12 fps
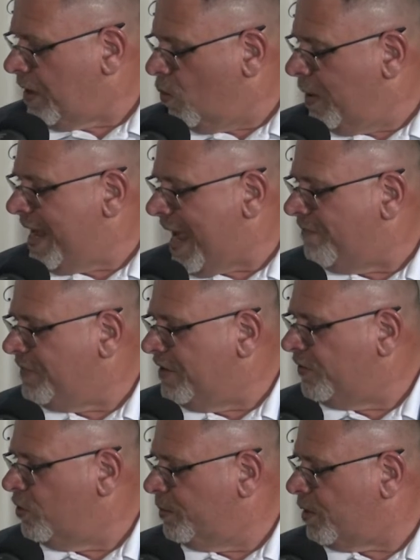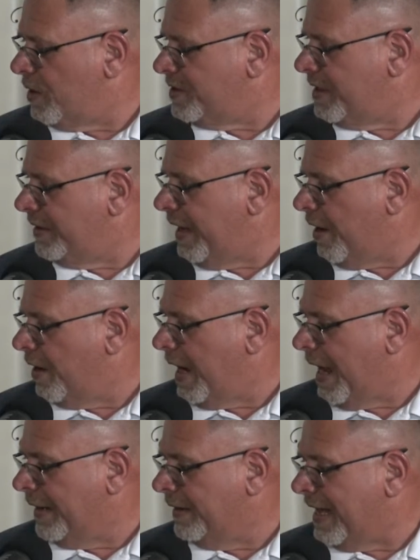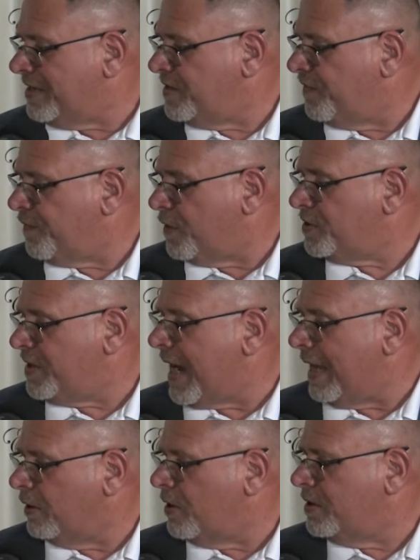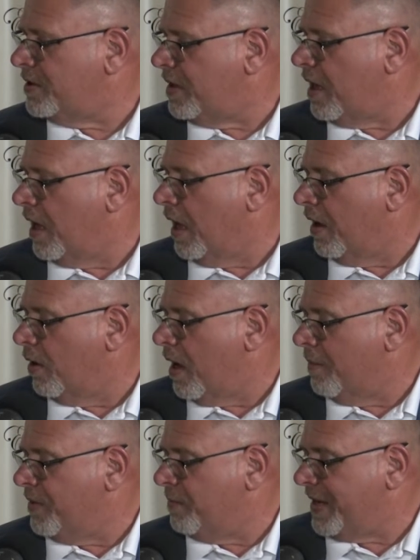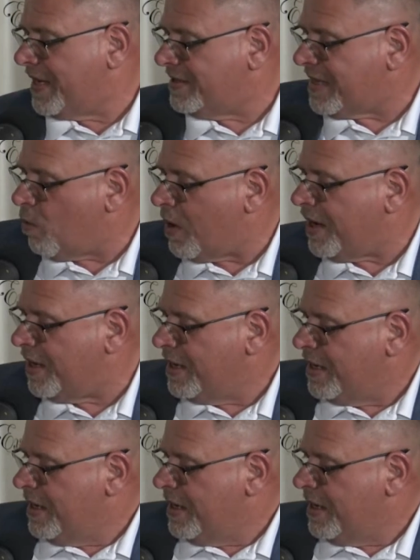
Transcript: we have these humidors in there, and that's the first thing I learned uh, of them because I wanna,